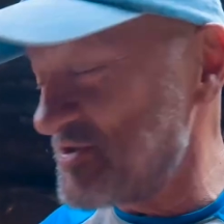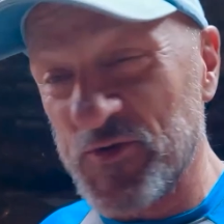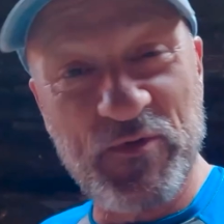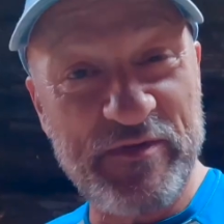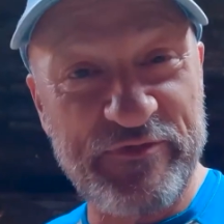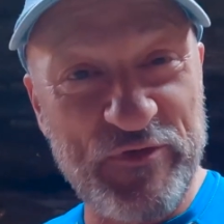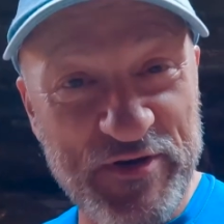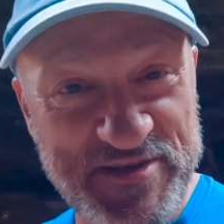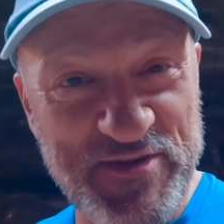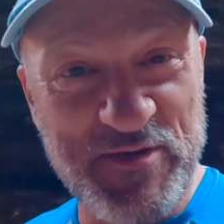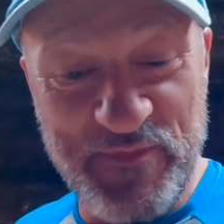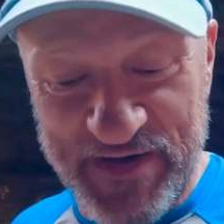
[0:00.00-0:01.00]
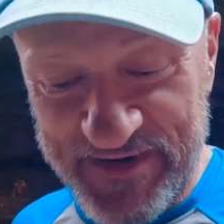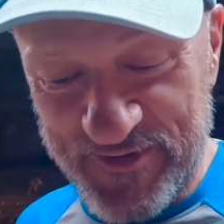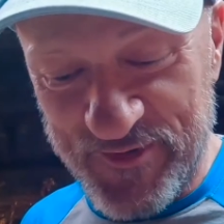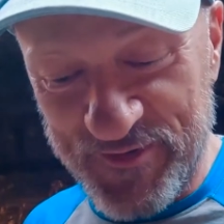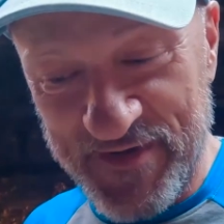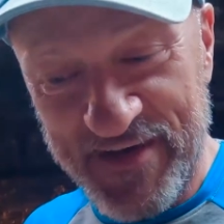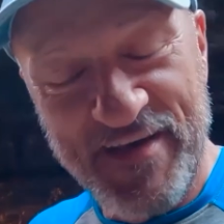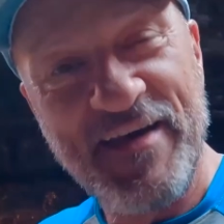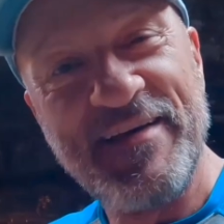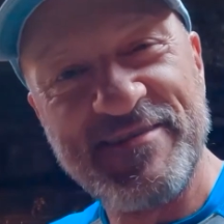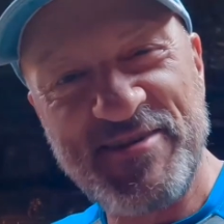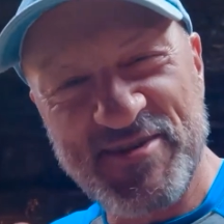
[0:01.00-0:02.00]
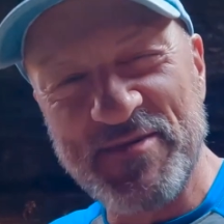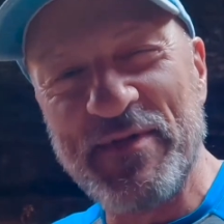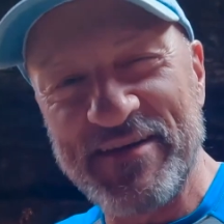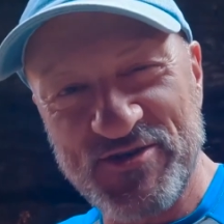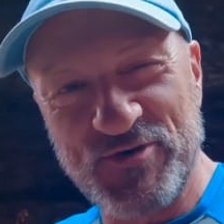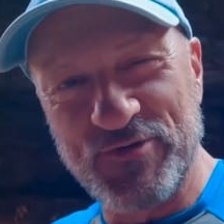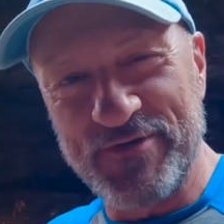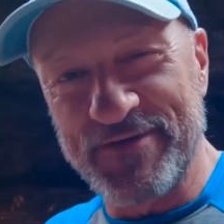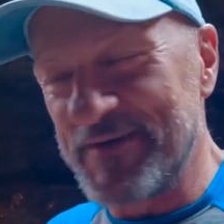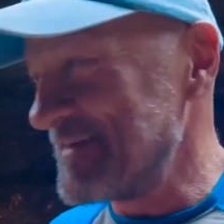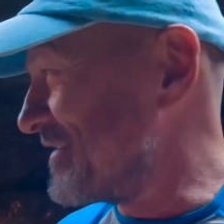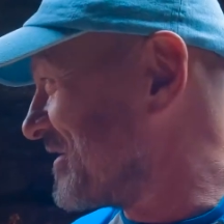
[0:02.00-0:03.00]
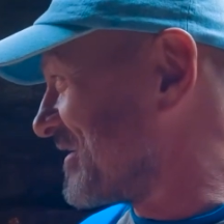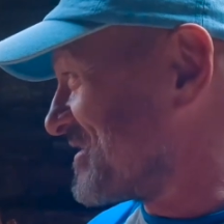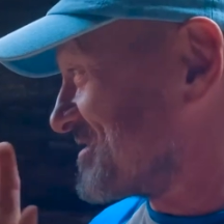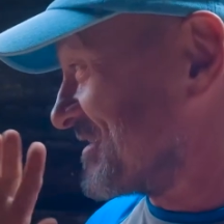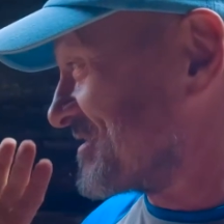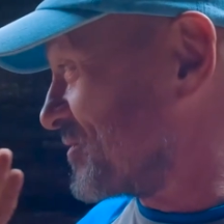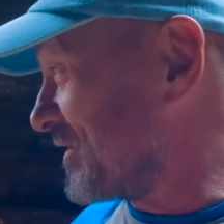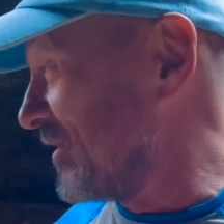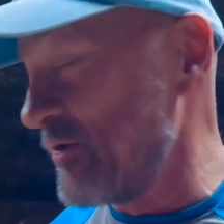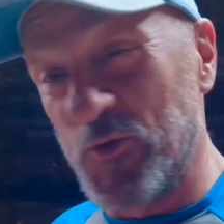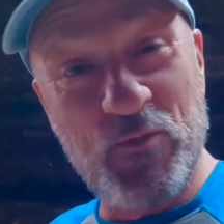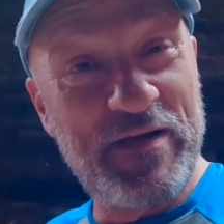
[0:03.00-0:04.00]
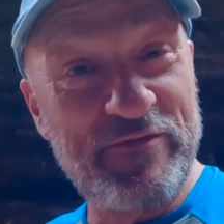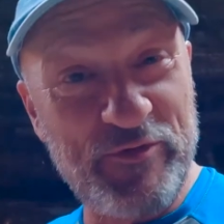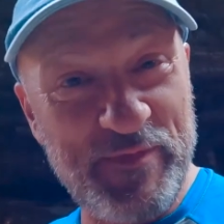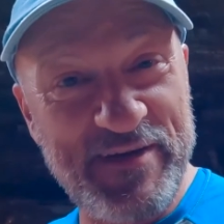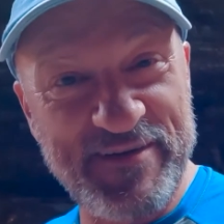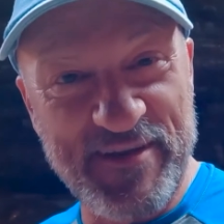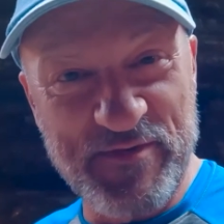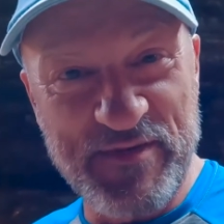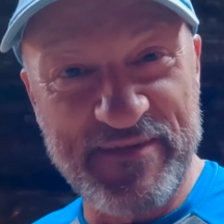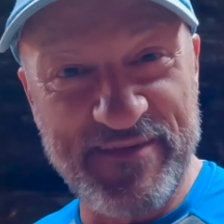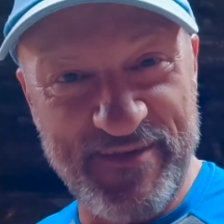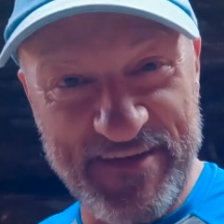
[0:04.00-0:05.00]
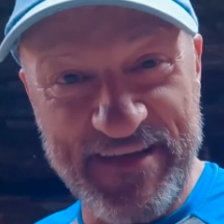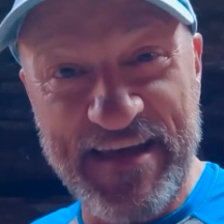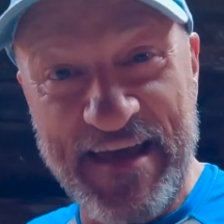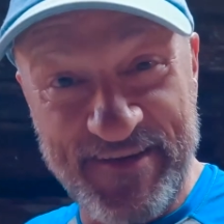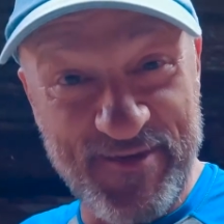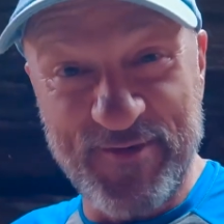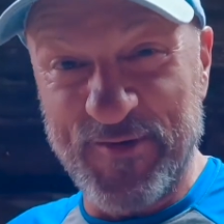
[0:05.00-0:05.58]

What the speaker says: shot where I've focused on the background, just to make sure. It's quite a long way from here to the end of the